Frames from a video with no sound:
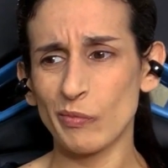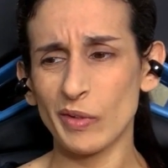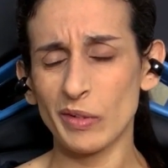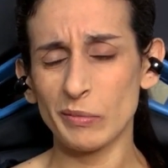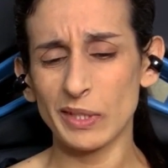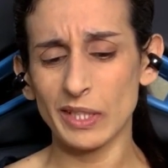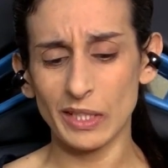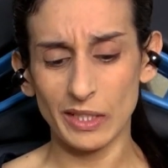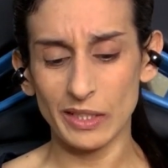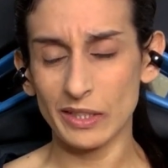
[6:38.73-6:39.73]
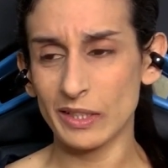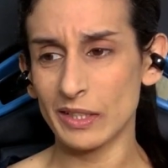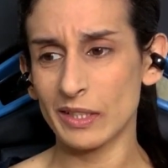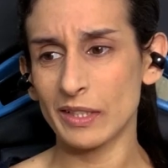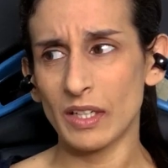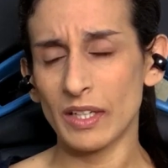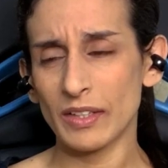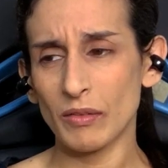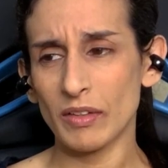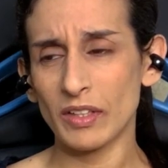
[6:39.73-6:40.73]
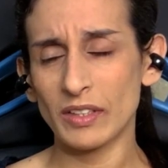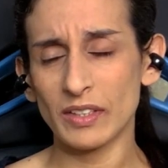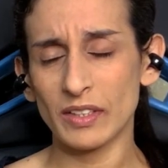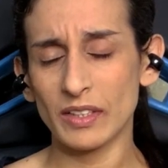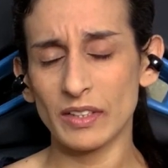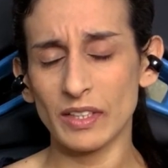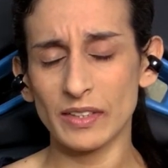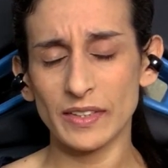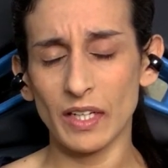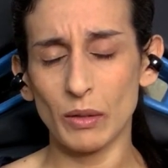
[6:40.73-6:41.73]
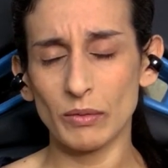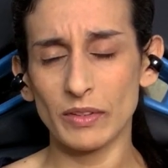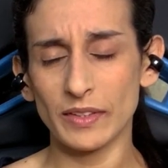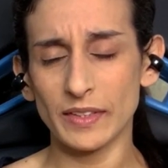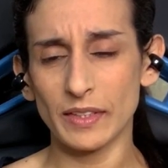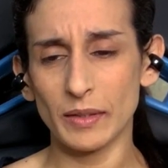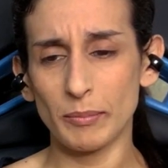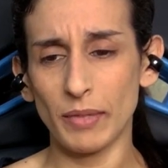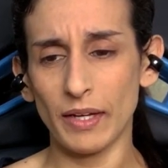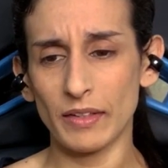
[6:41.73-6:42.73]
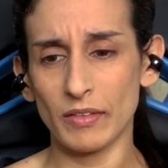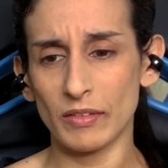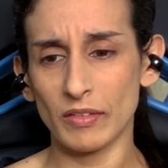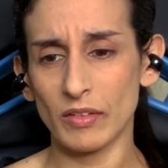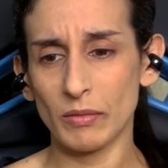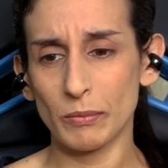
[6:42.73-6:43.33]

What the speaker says: Oh, my God. I don't think that that's count as a patent.